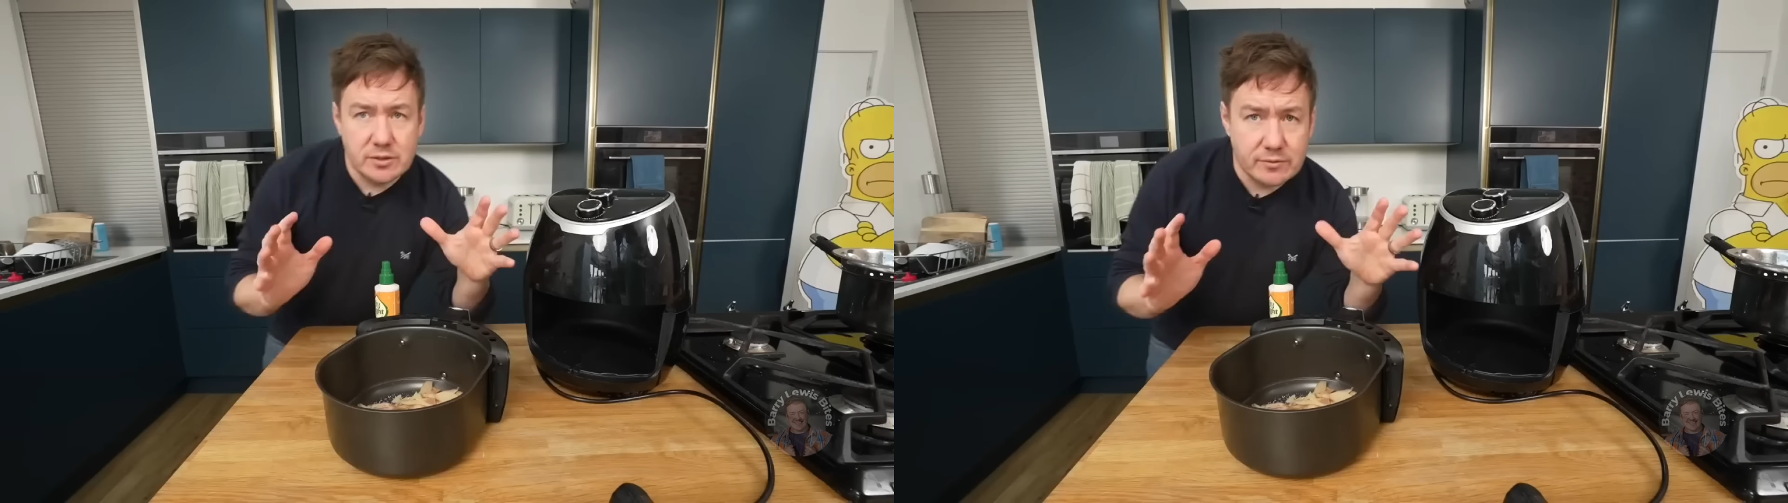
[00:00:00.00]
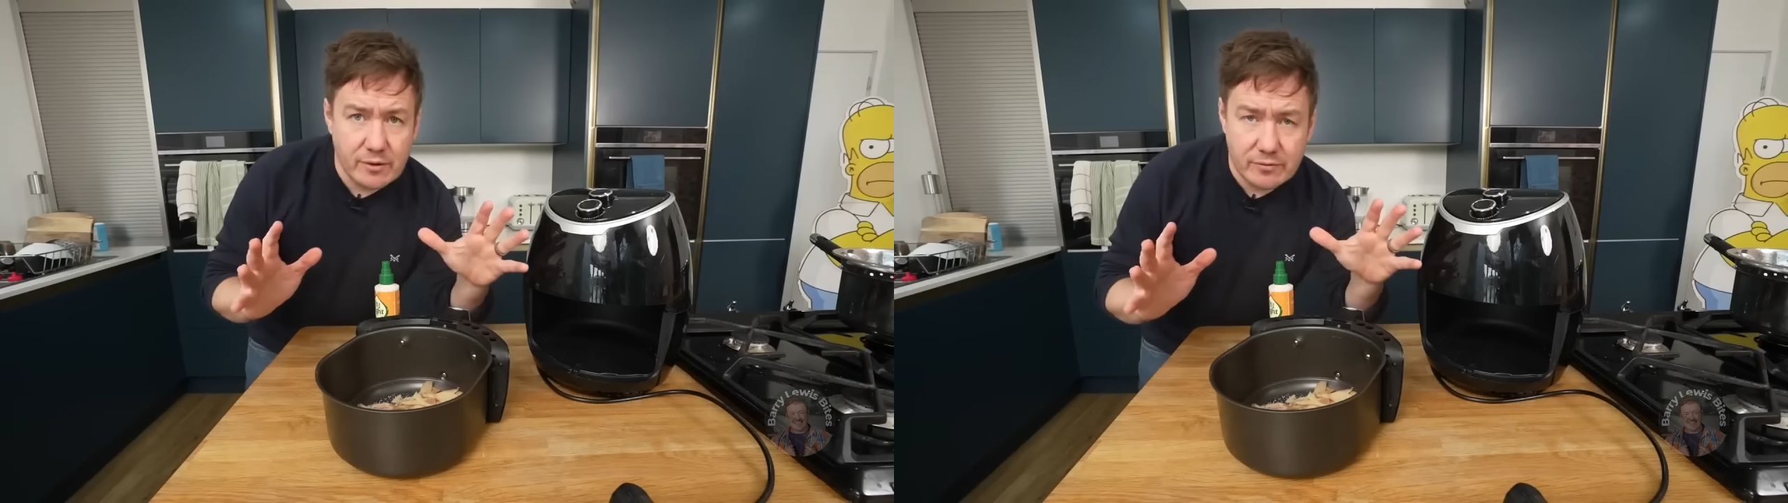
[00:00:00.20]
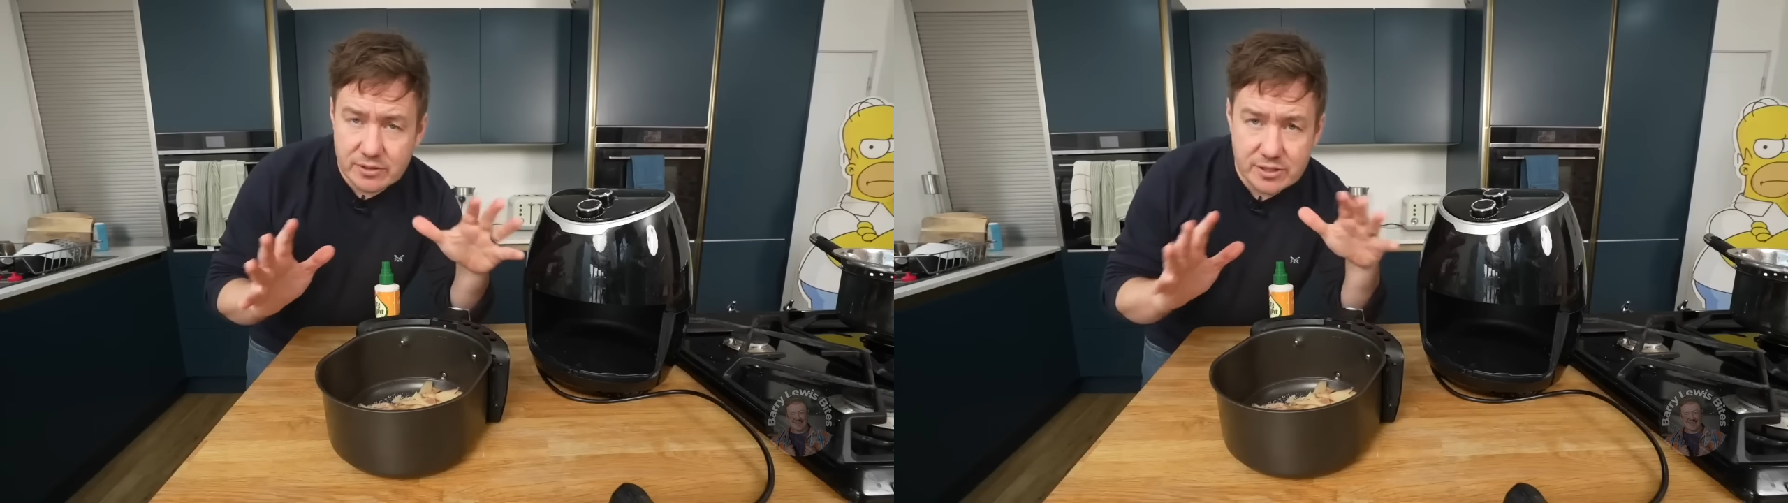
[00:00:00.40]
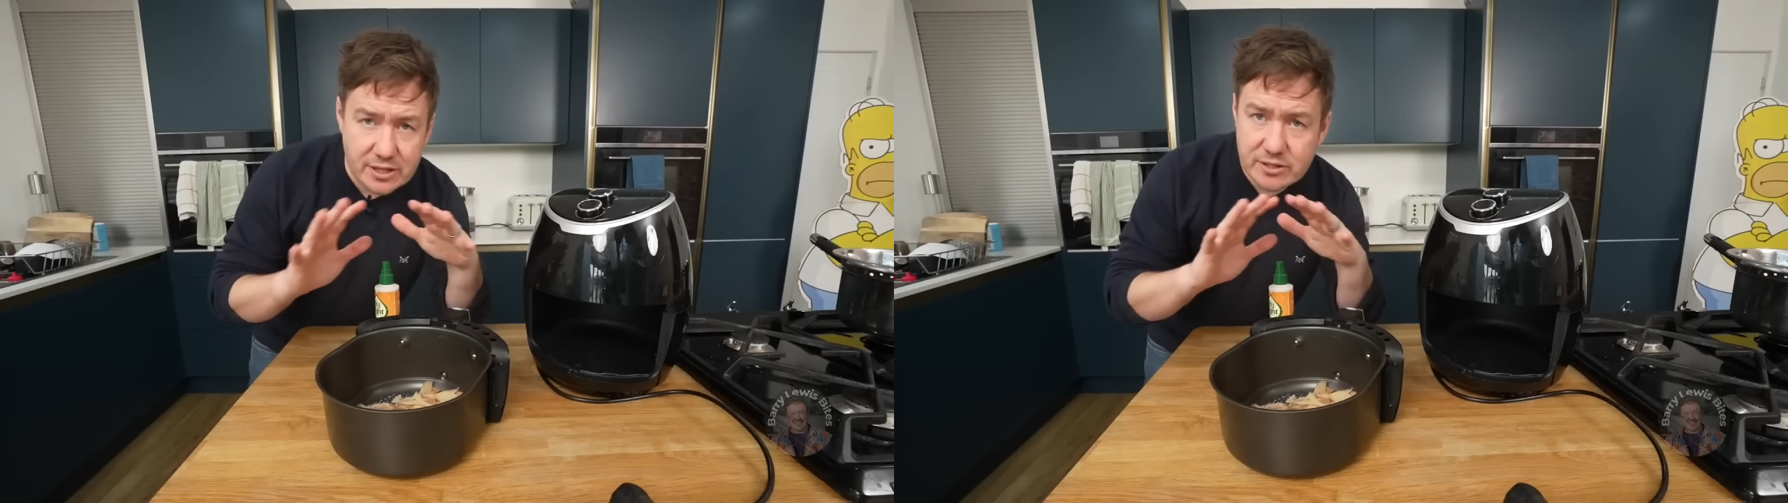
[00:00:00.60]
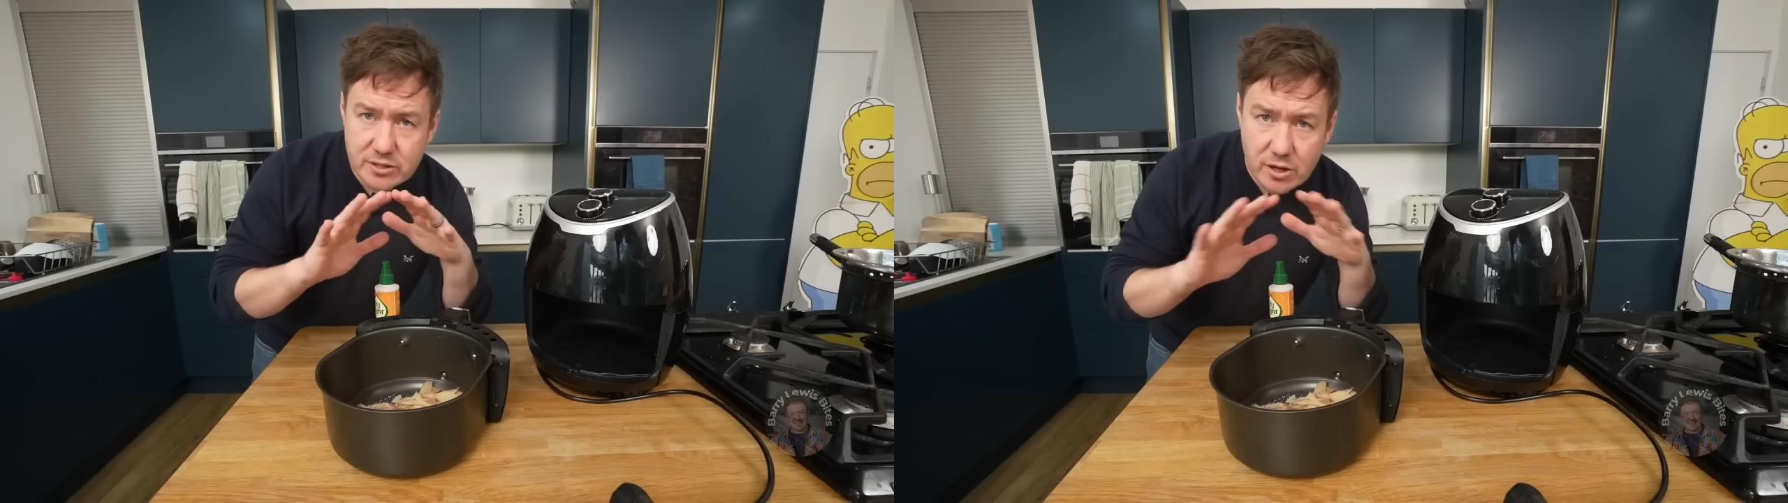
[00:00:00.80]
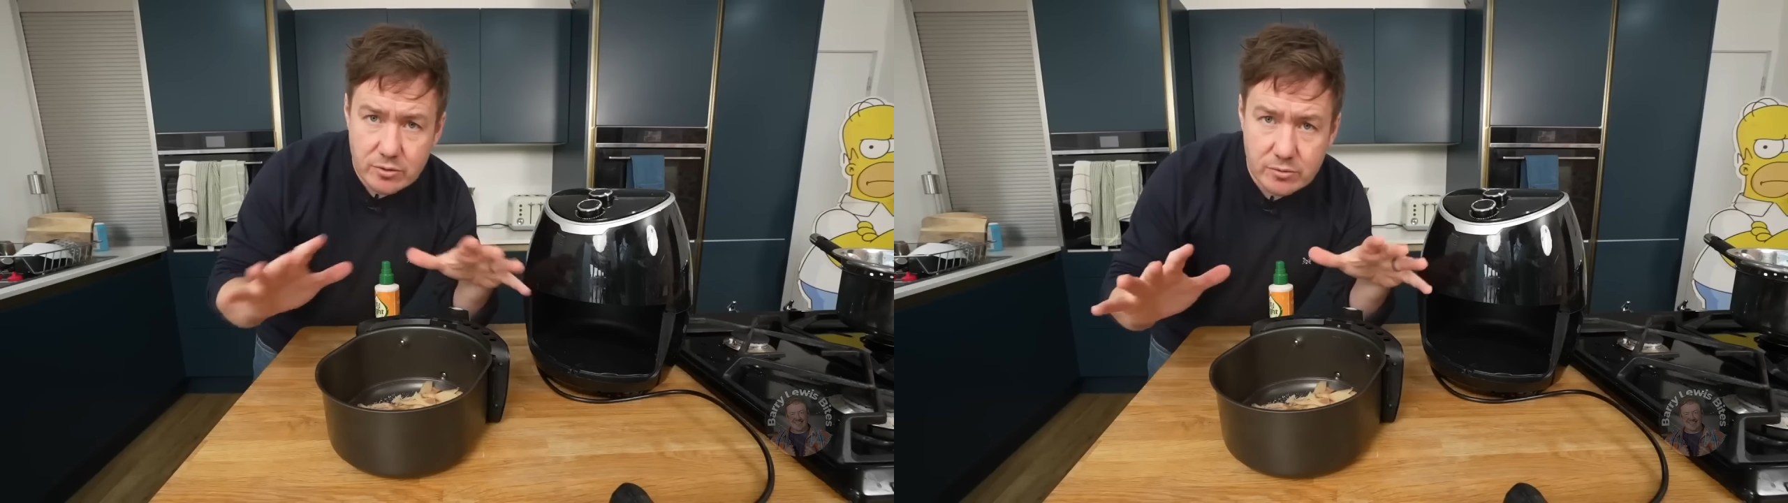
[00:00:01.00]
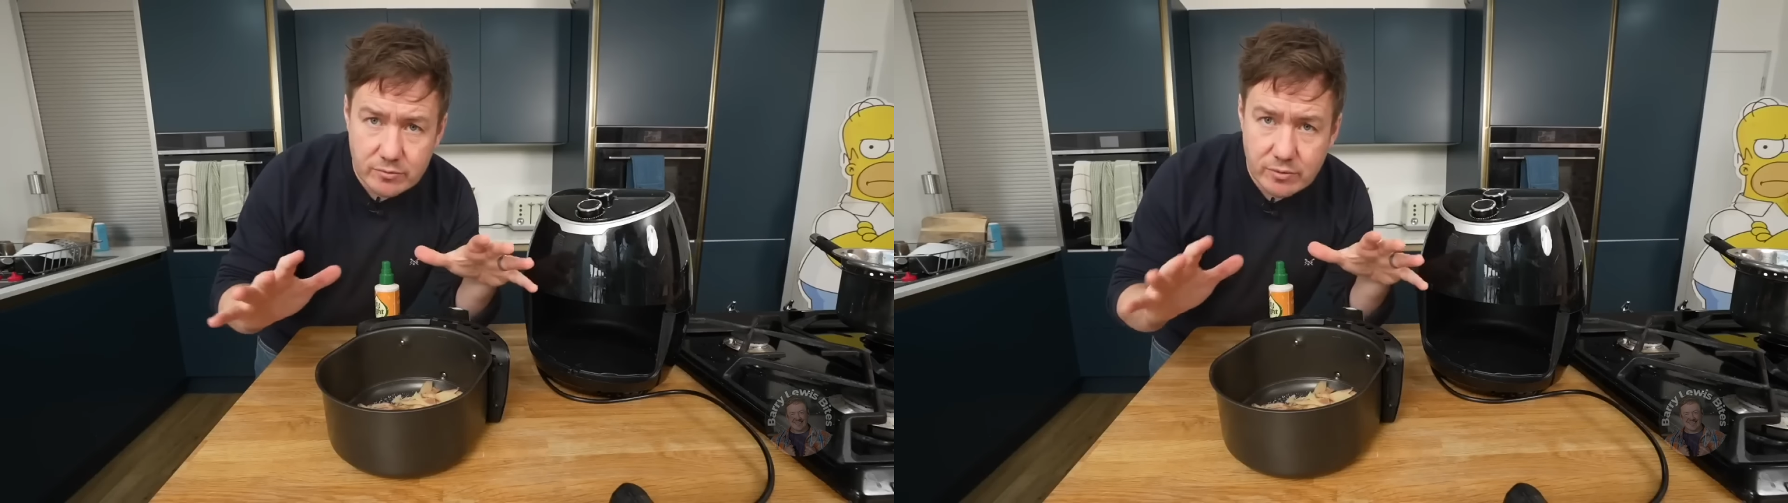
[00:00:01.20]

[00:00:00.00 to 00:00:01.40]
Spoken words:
Just for reference, this has no